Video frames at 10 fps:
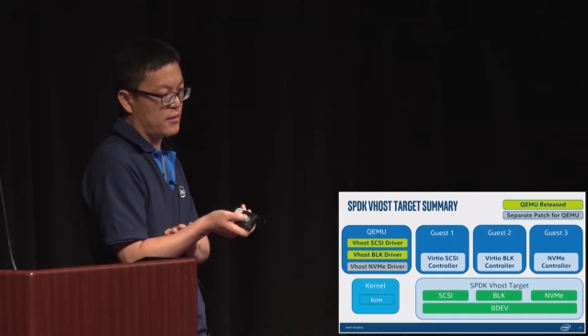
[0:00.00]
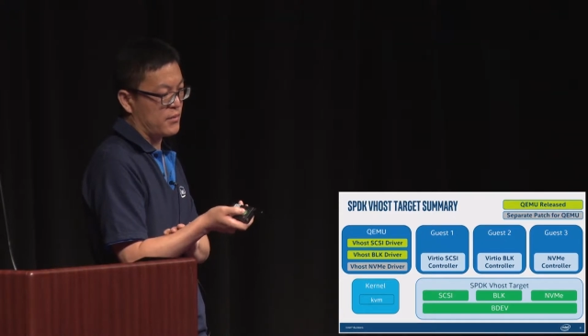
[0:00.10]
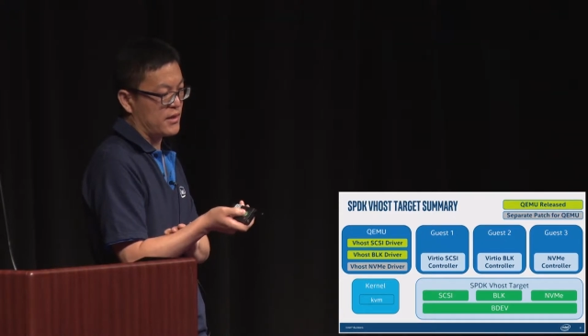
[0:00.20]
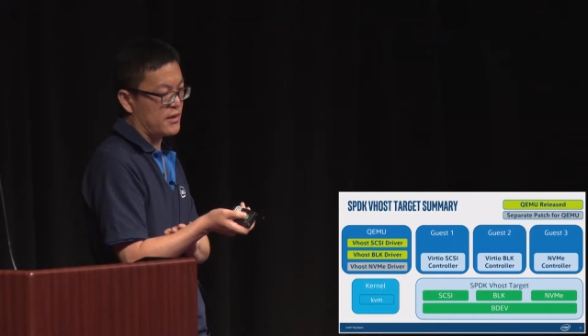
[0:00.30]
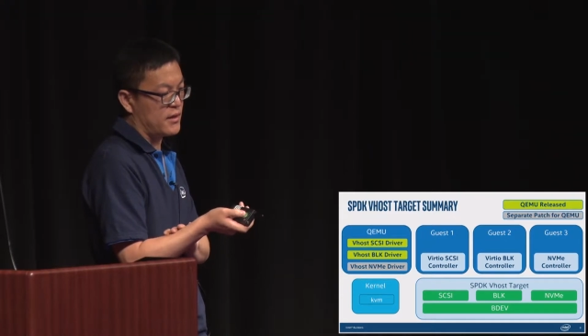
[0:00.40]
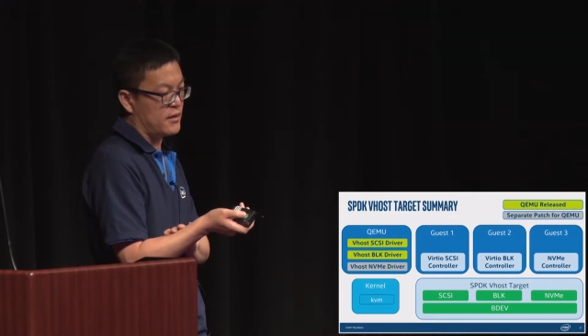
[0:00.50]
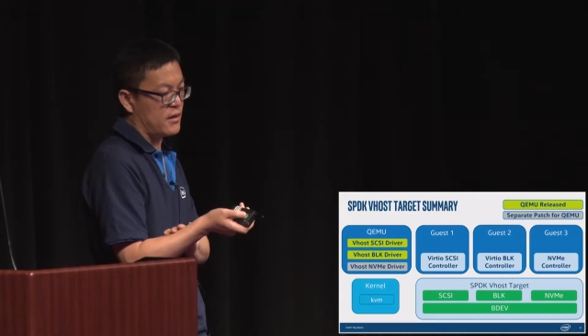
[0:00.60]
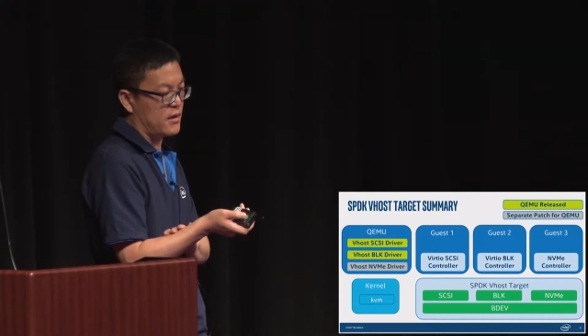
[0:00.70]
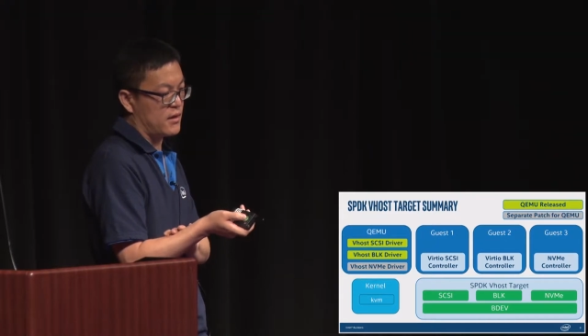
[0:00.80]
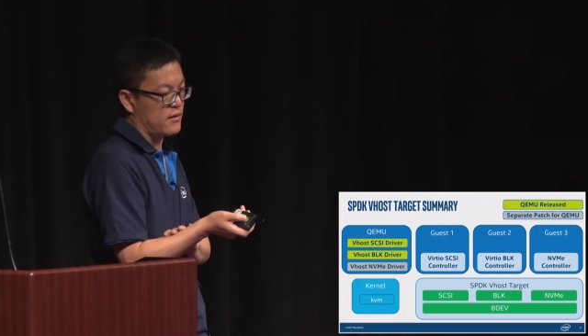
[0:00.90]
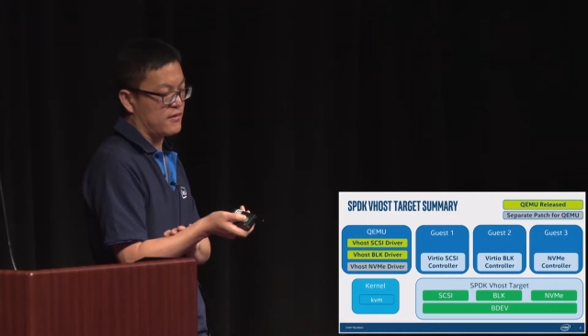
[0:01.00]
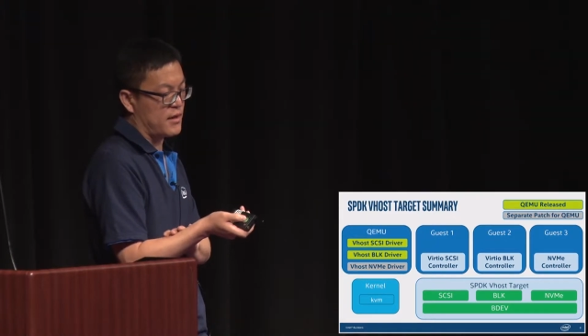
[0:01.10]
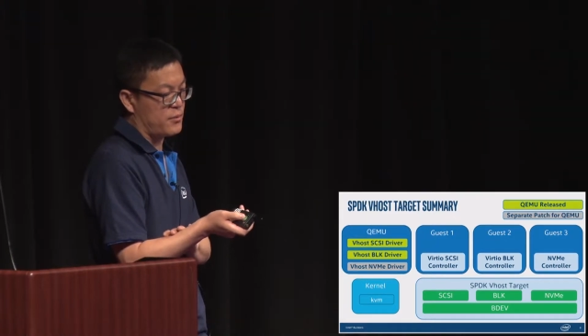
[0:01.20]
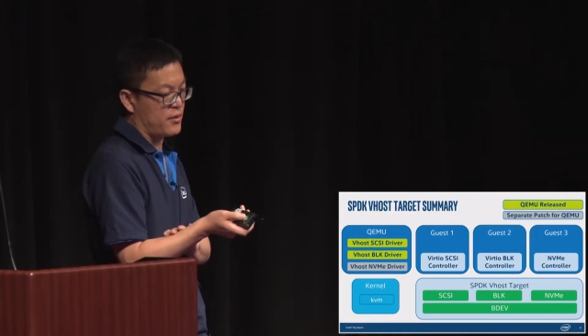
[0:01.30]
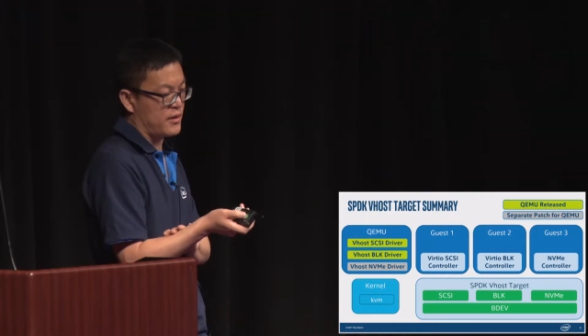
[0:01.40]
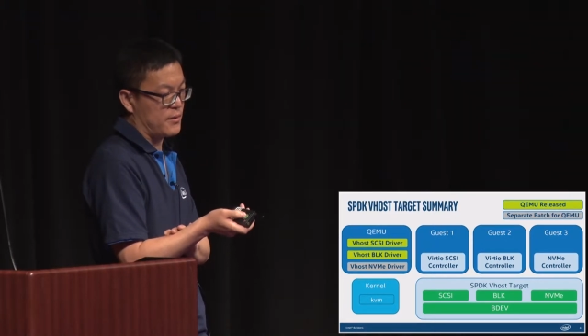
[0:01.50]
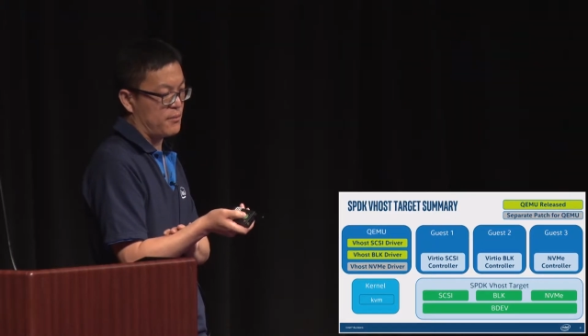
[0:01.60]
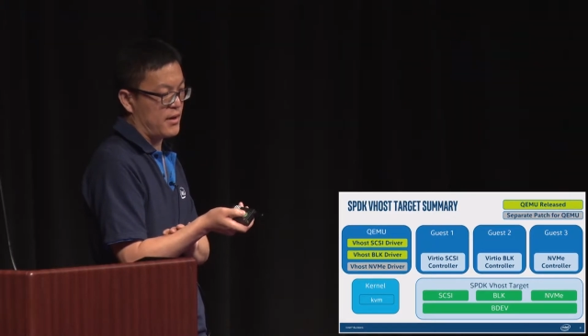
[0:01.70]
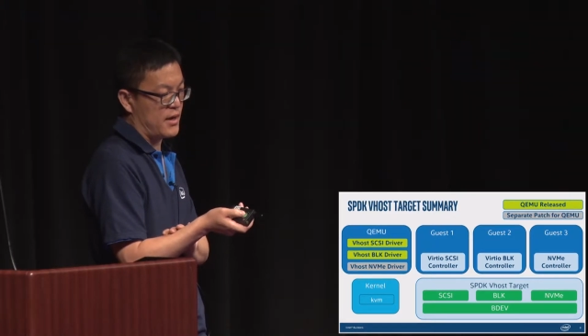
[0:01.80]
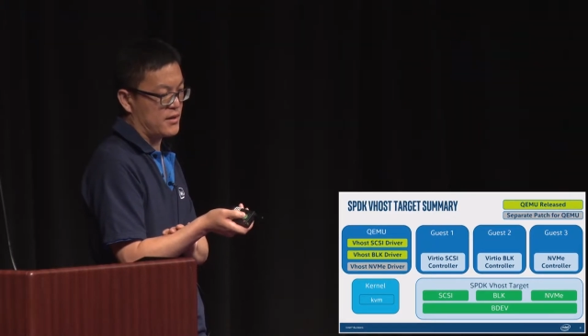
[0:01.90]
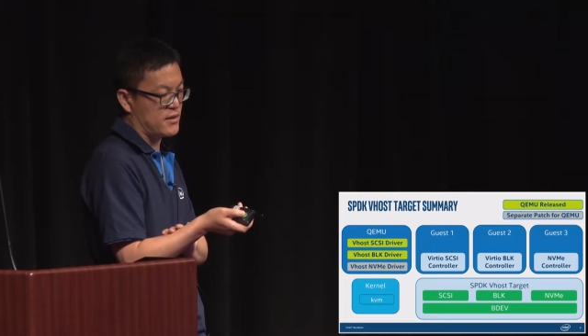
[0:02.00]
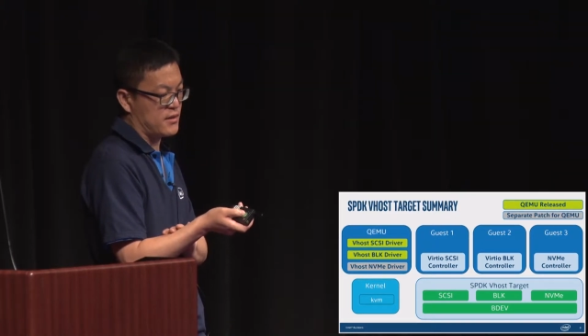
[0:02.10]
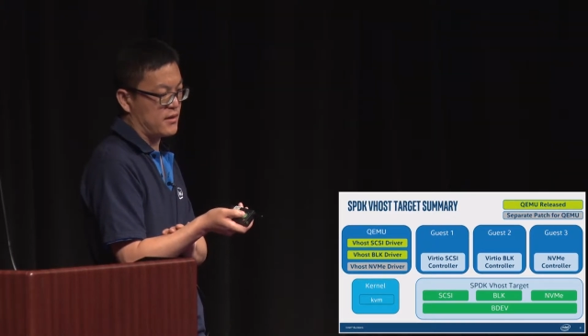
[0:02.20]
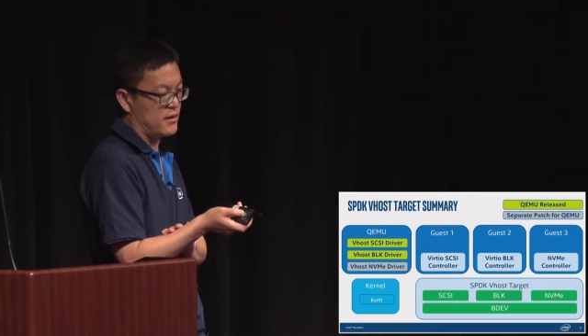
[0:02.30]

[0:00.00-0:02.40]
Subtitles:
maintain a separate patch